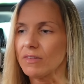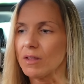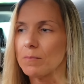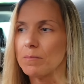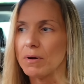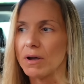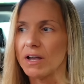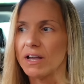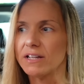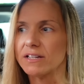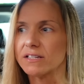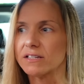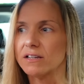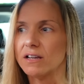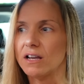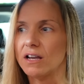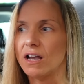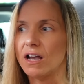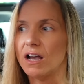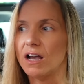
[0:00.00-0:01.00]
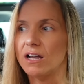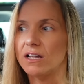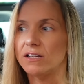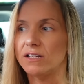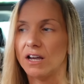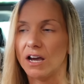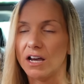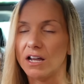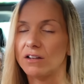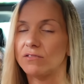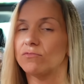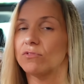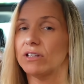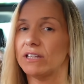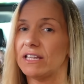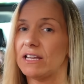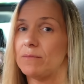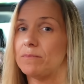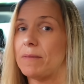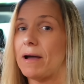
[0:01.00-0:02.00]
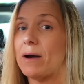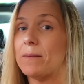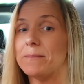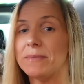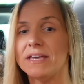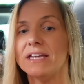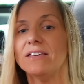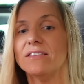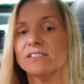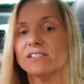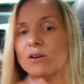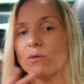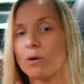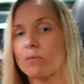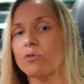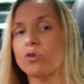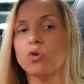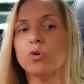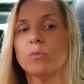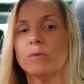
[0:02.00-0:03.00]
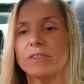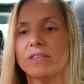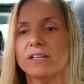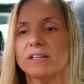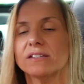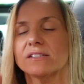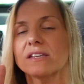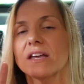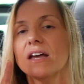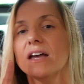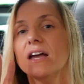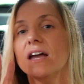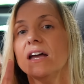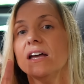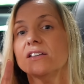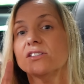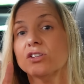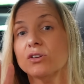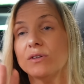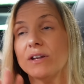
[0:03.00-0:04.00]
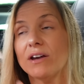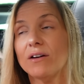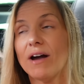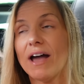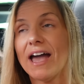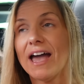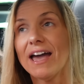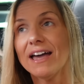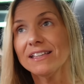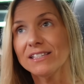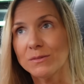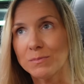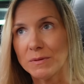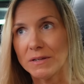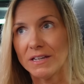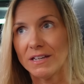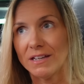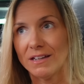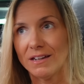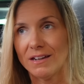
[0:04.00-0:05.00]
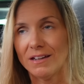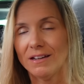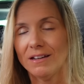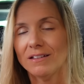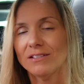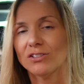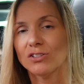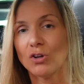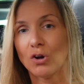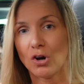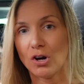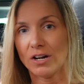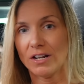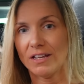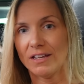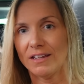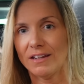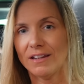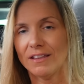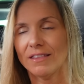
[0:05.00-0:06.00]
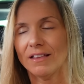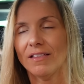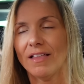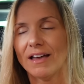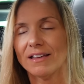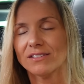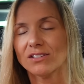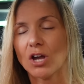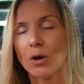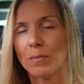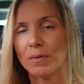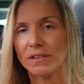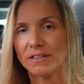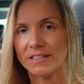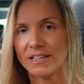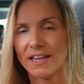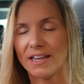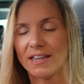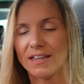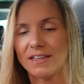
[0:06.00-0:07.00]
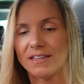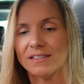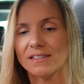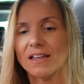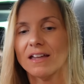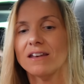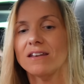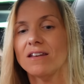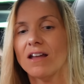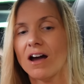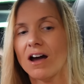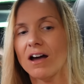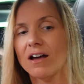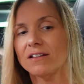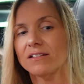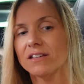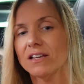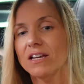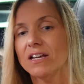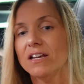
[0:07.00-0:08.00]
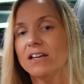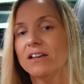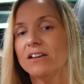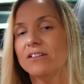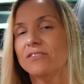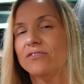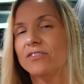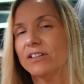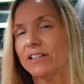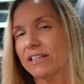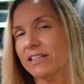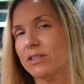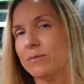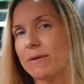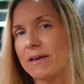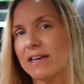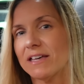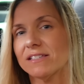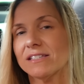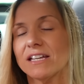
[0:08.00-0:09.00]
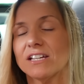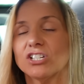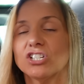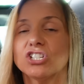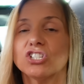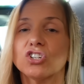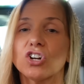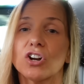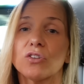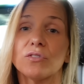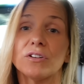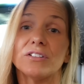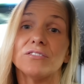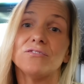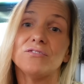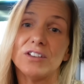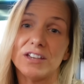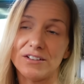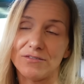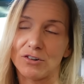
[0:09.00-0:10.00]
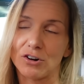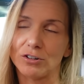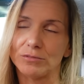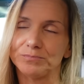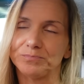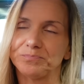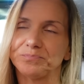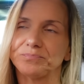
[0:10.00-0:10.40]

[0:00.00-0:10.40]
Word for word: But not really about me. That's not where I'm going with this. So now Aspen started the last couple of days not feeling the best, and she started running fever.